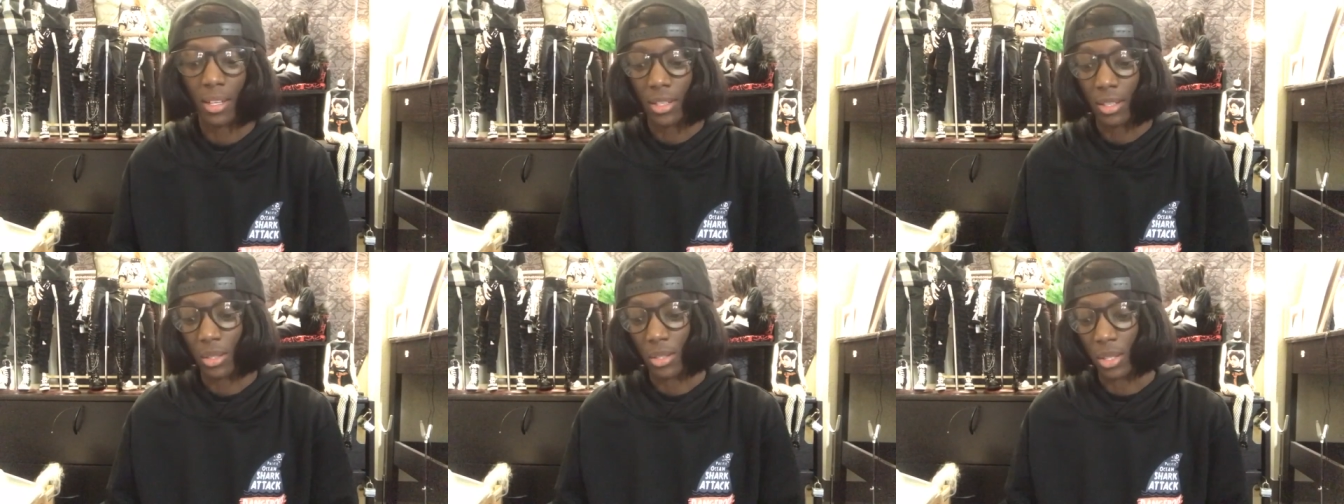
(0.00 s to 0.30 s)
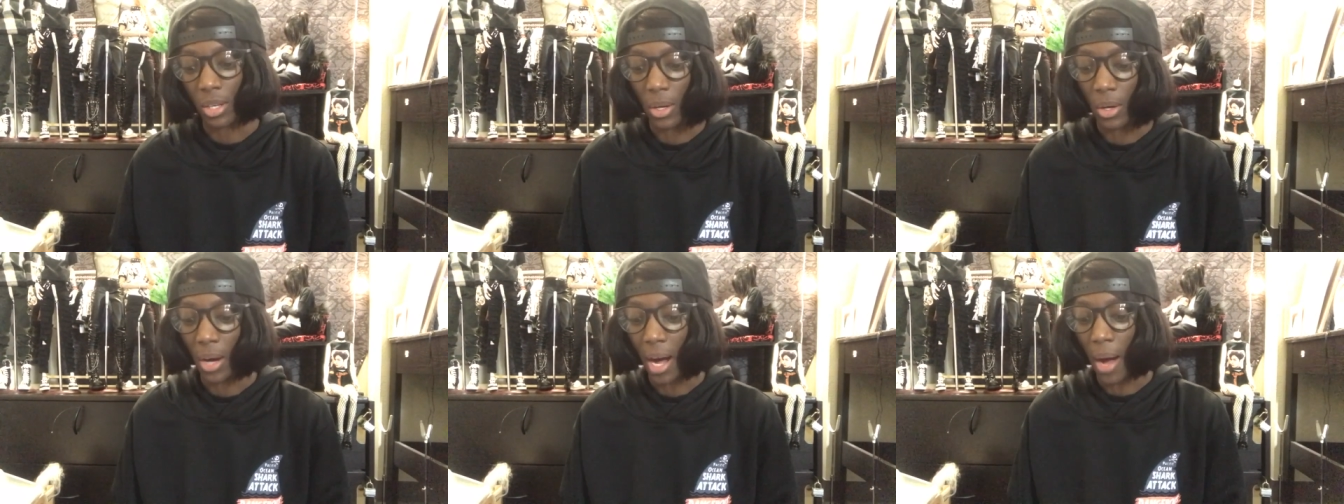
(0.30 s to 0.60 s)

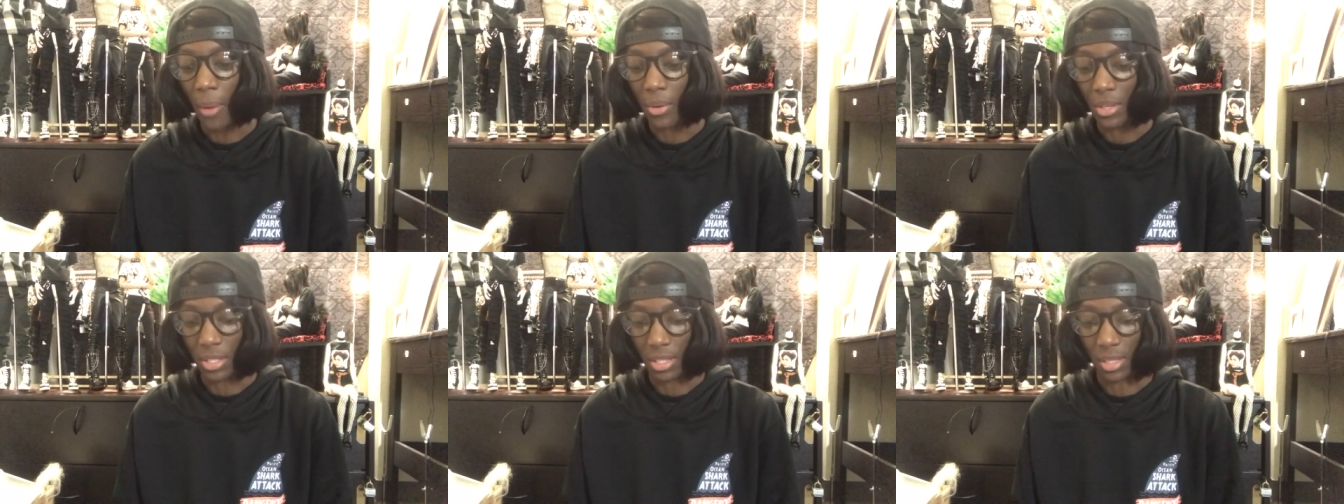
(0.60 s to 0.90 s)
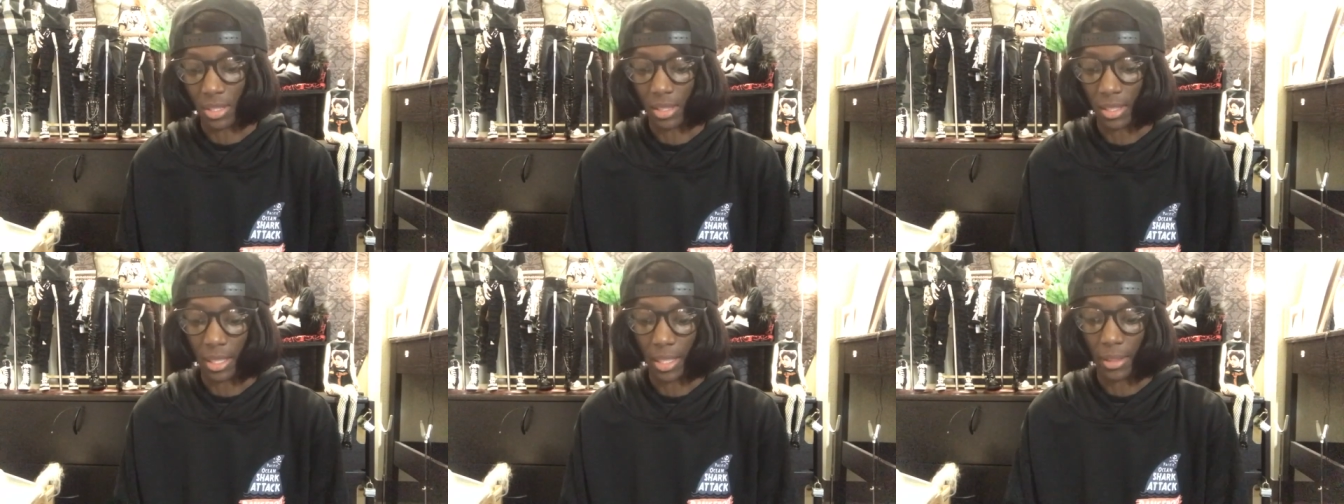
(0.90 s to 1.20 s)
so I was
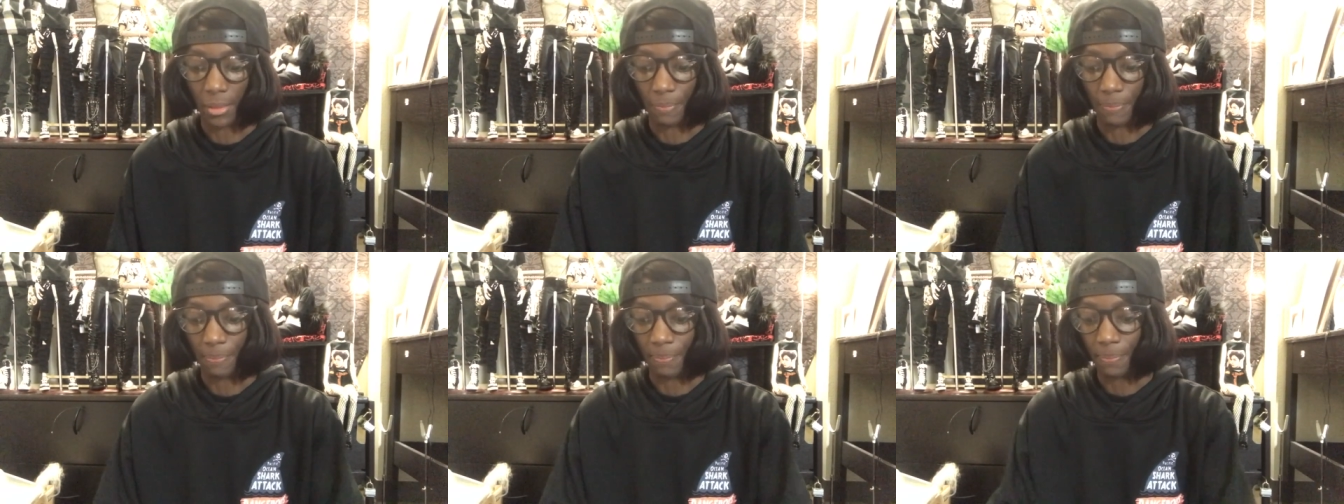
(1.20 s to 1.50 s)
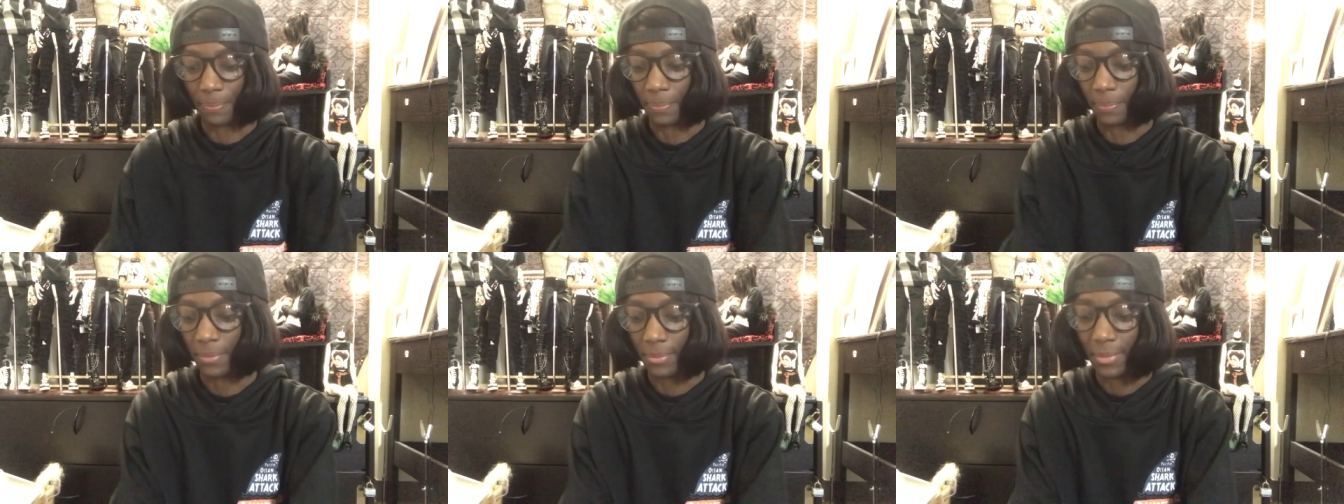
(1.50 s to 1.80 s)
just like,
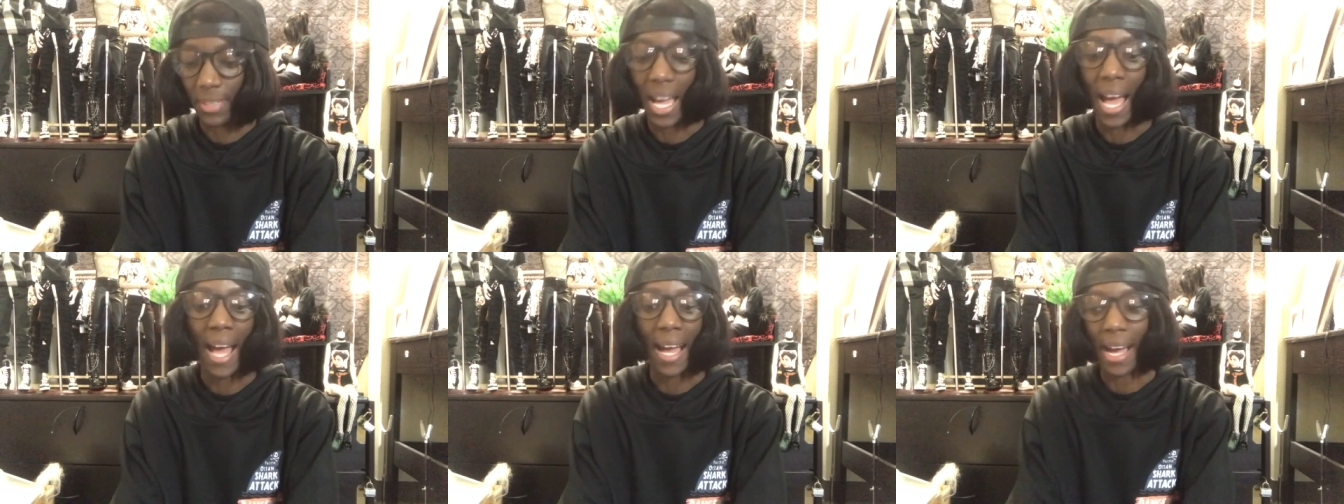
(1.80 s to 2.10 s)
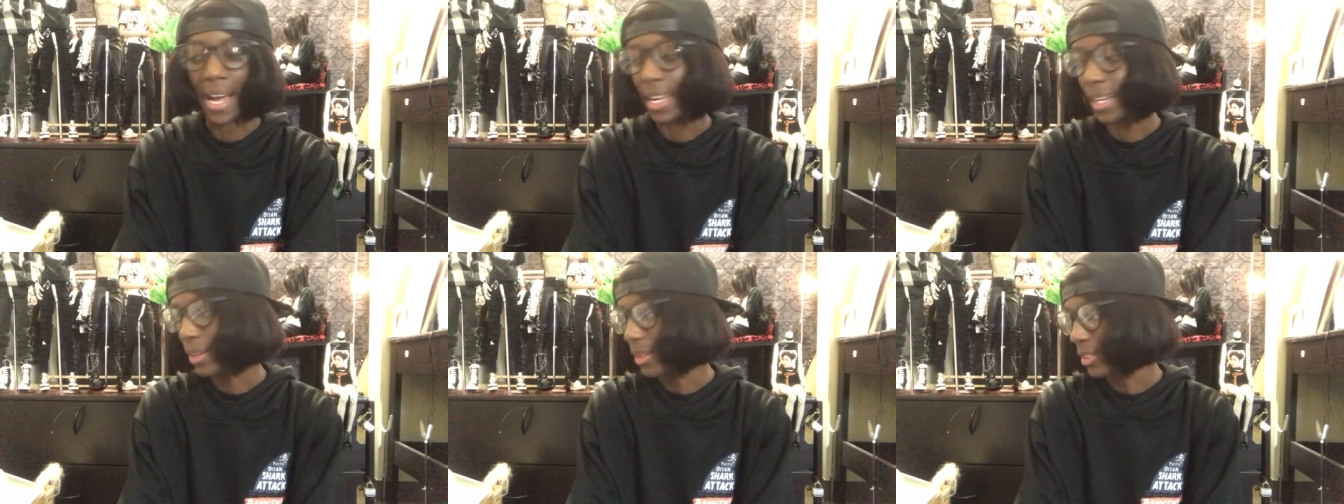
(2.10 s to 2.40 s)
mm, I gotta